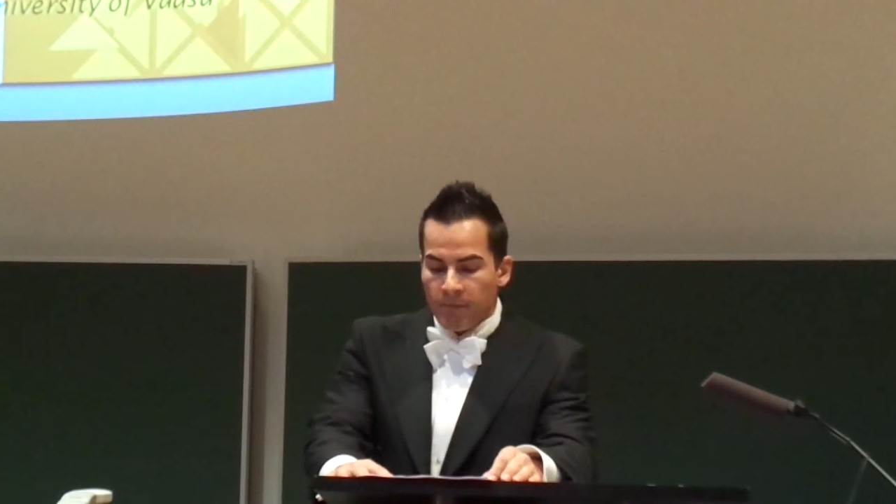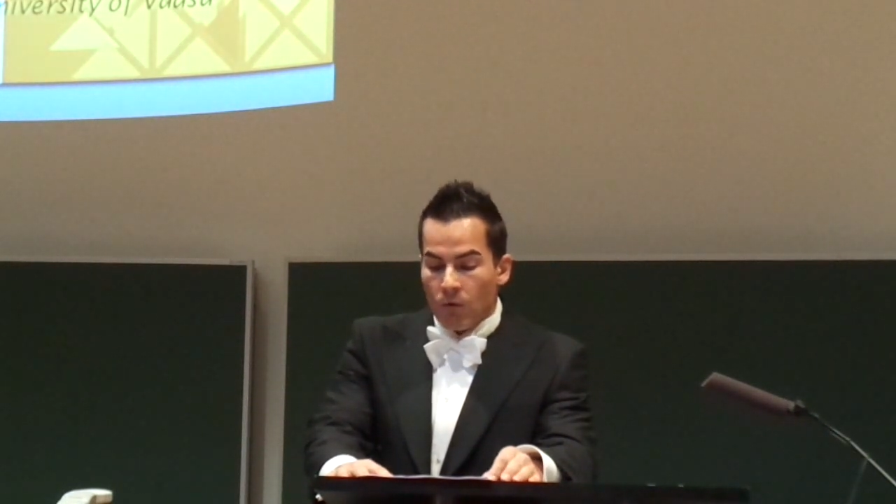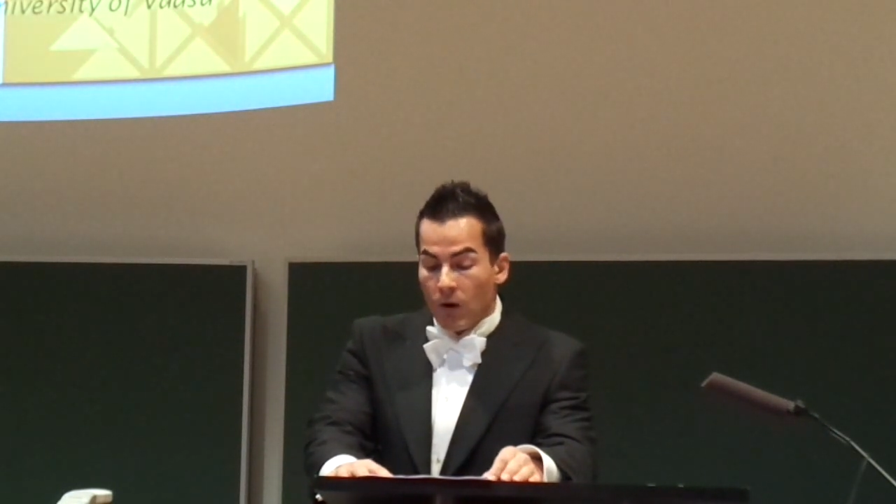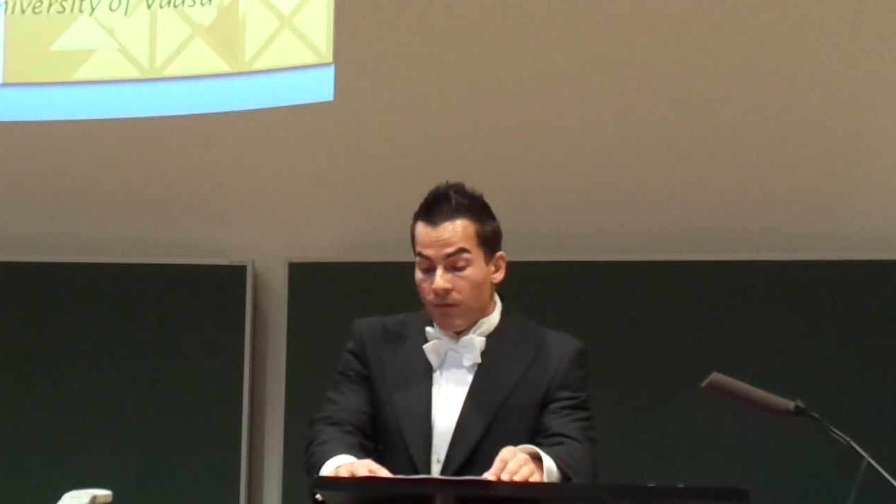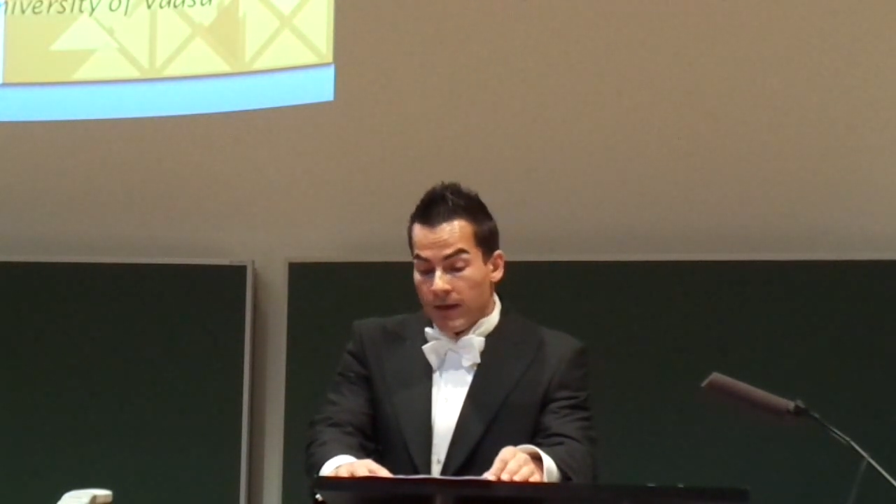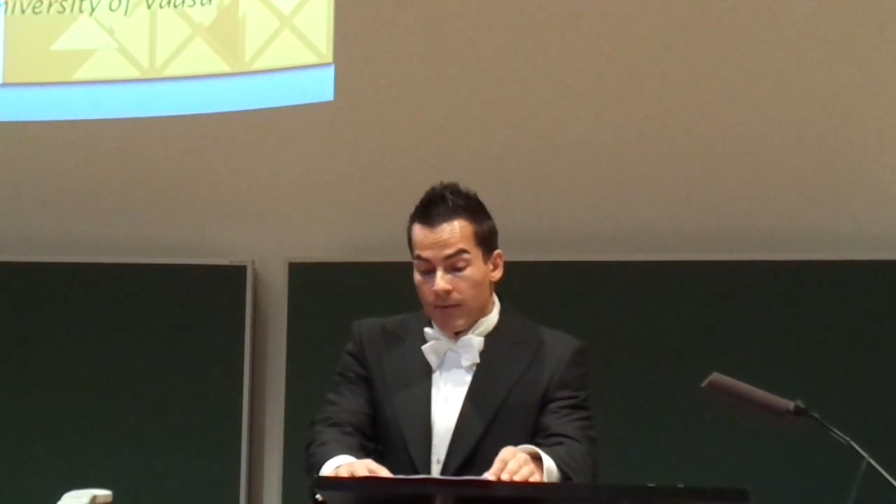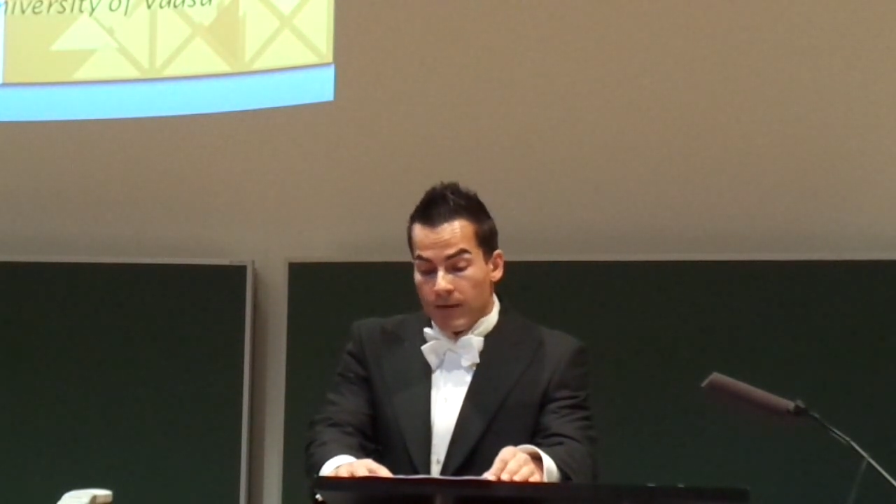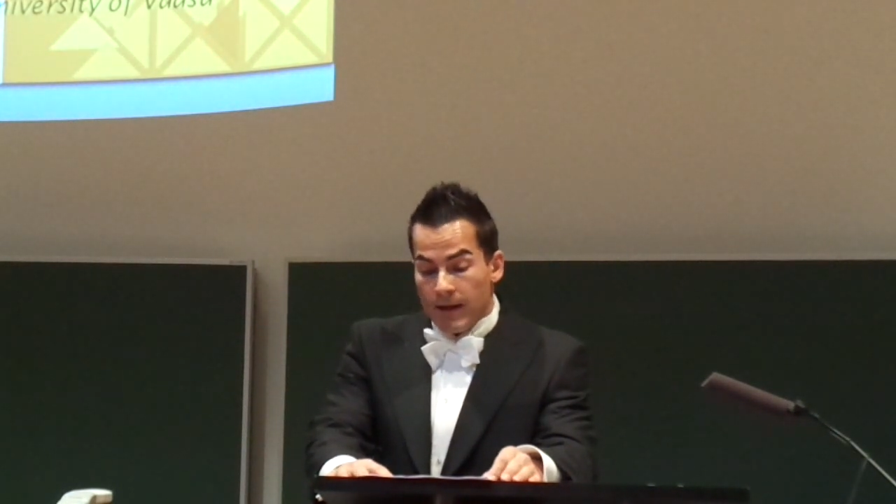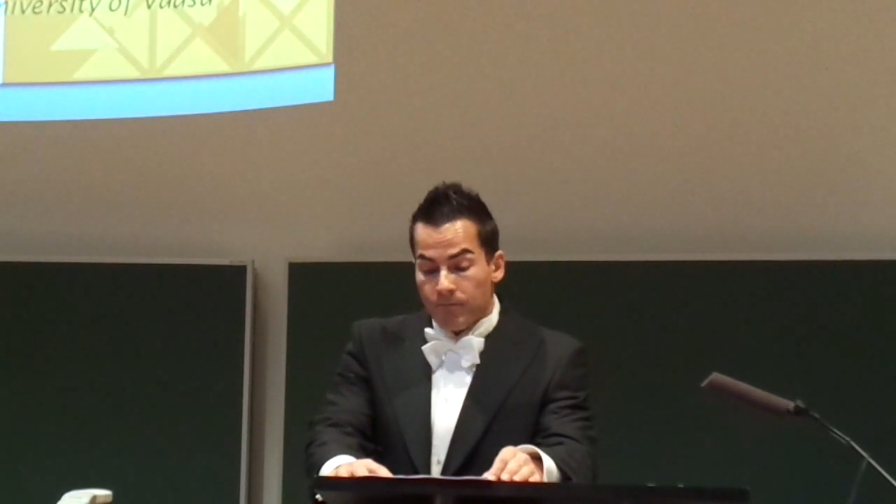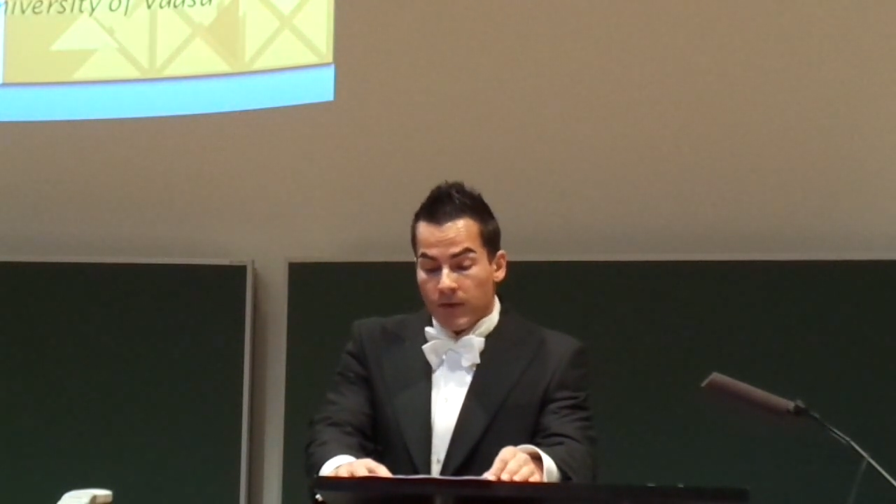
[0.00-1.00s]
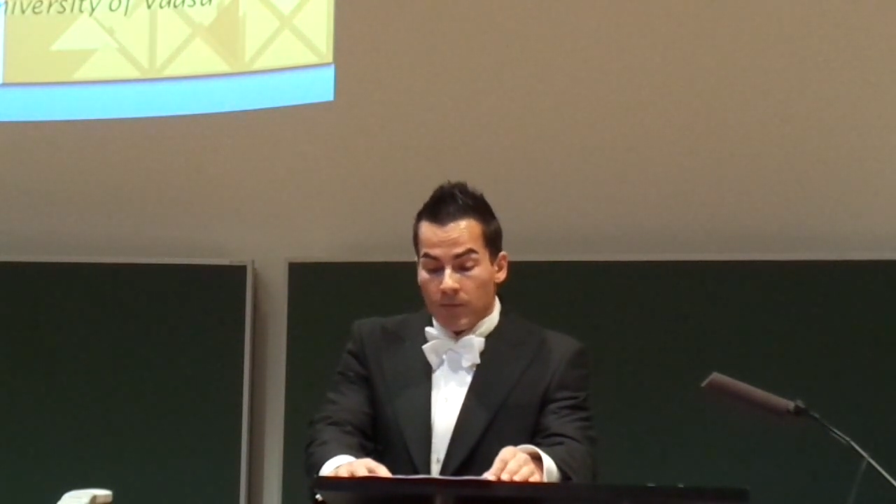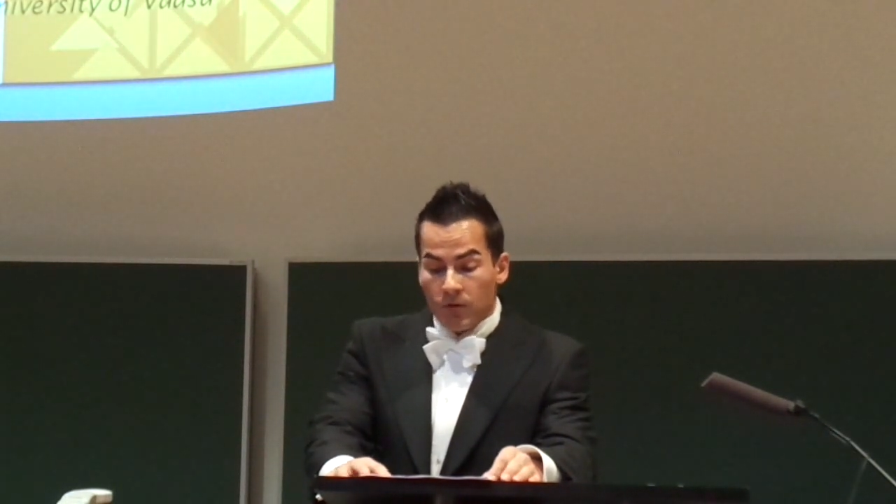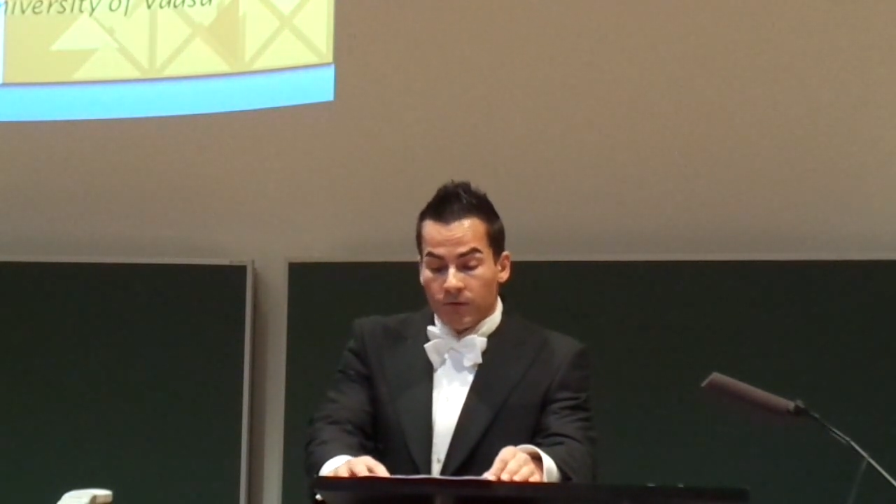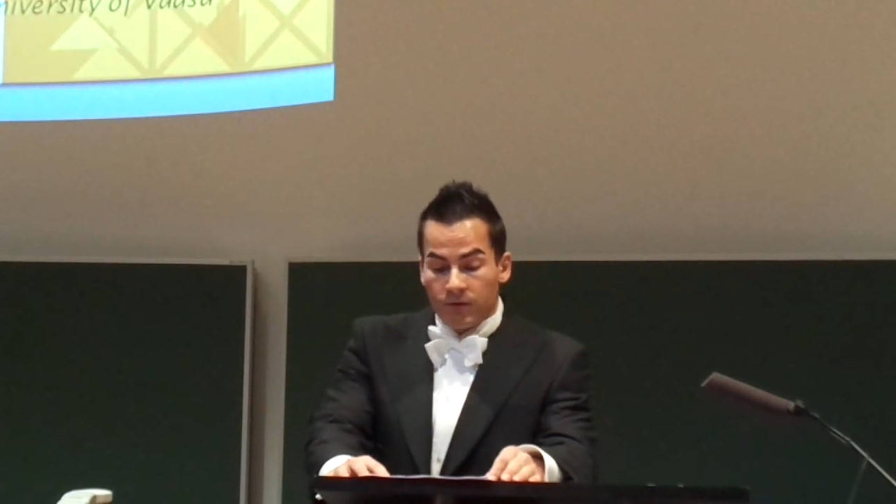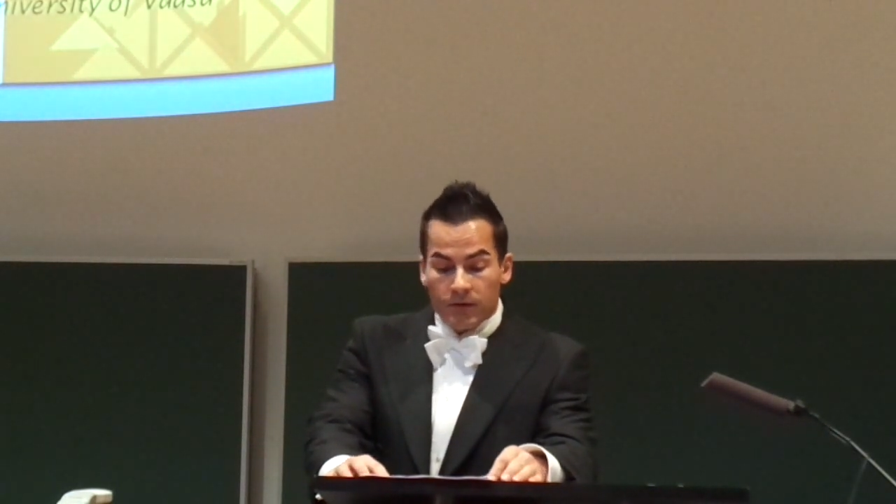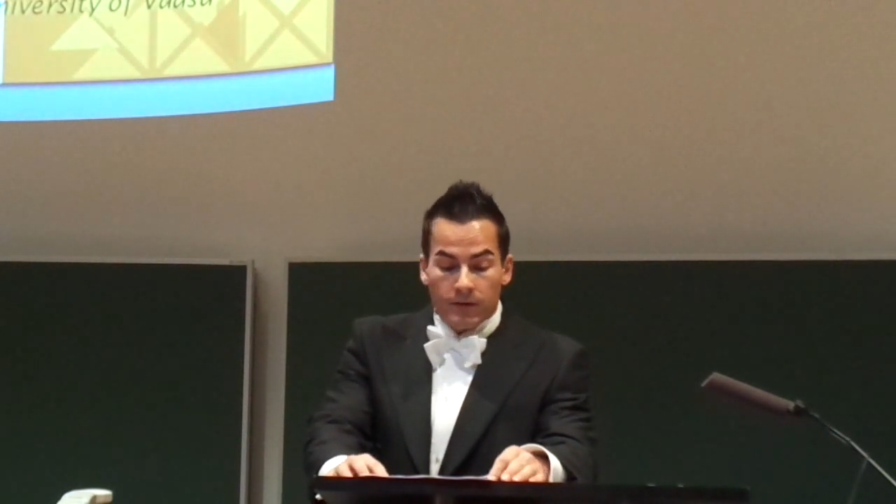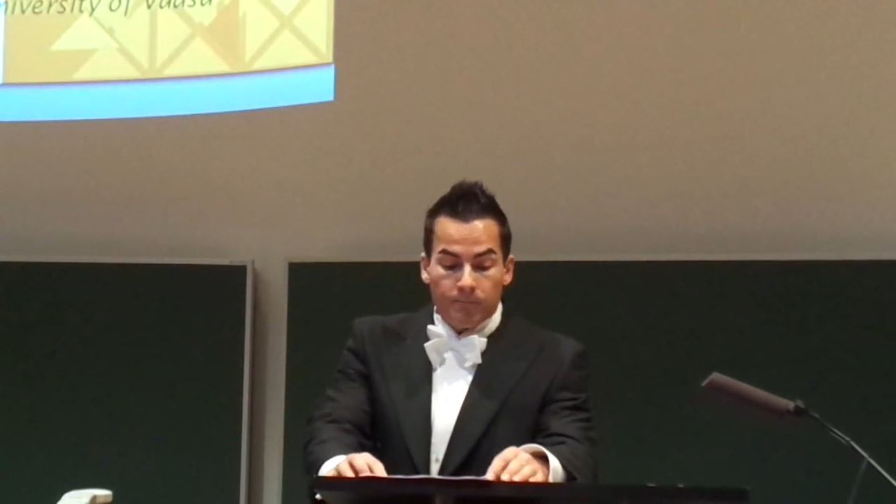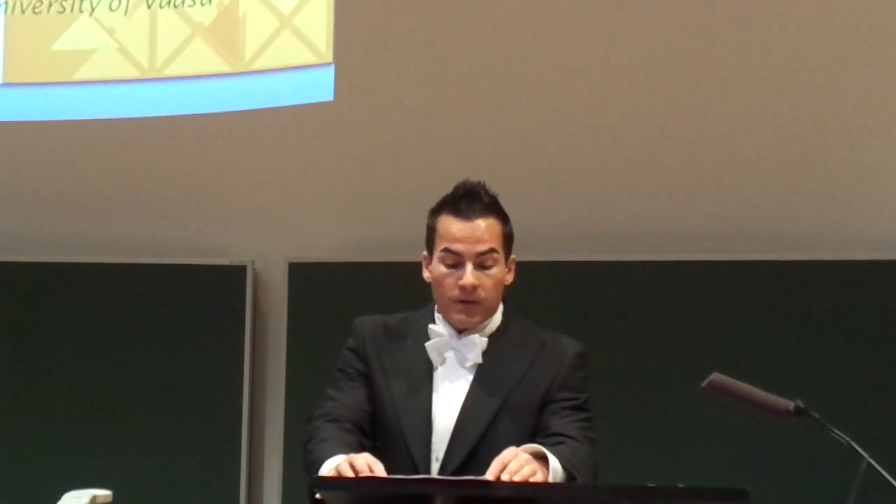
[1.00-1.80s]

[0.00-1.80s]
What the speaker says: While the CAP-M can be considered